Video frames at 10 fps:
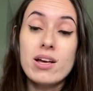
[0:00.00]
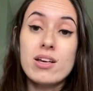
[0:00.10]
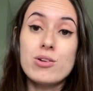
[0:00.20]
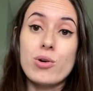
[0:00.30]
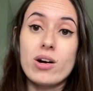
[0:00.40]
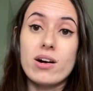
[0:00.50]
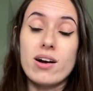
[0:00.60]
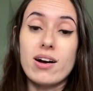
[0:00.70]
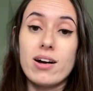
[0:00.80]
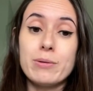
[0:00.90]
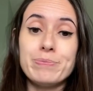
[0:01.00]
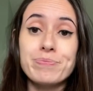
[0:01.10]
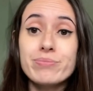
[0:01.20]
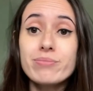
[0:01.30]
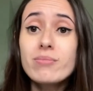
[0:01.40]
your um,
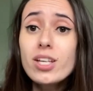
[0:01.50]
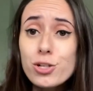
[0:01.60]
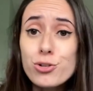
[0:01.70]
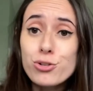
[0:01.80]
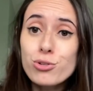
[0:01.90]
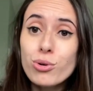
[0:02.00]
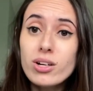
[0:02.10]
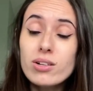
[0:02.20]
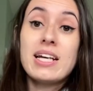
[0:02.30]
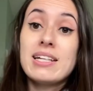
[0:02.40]
your soil.